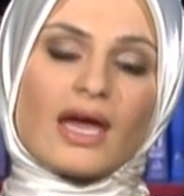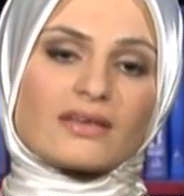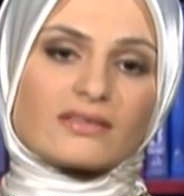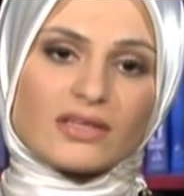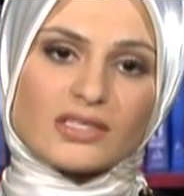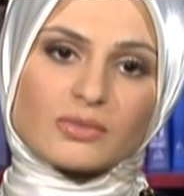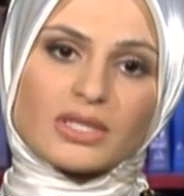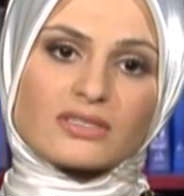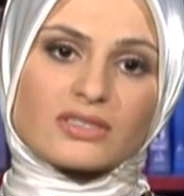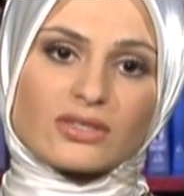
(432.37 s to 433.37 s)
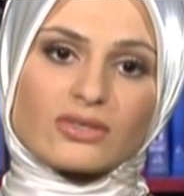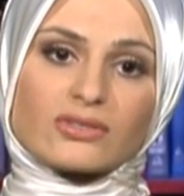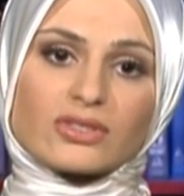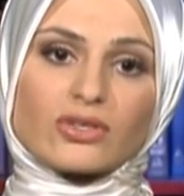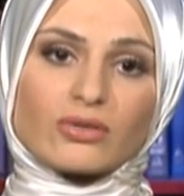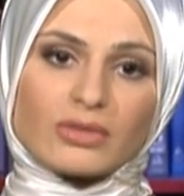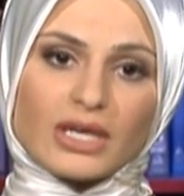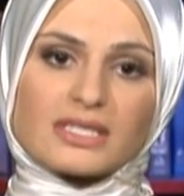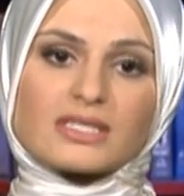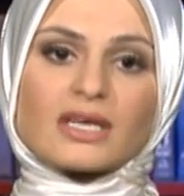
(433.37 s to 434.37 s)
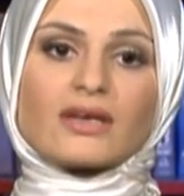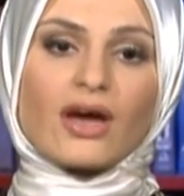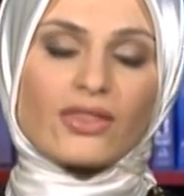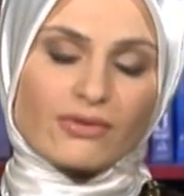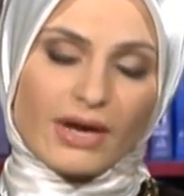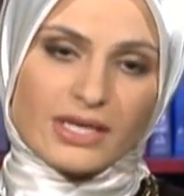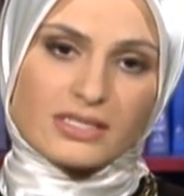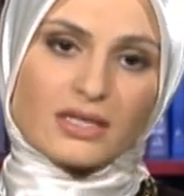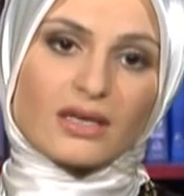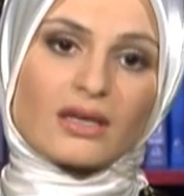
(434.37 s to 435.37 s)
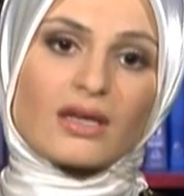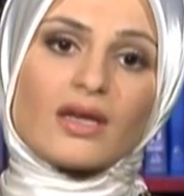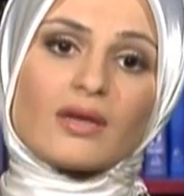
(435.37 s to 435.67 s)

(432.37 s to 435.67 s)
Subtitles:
And as long as we continue dehumanizing and otherizing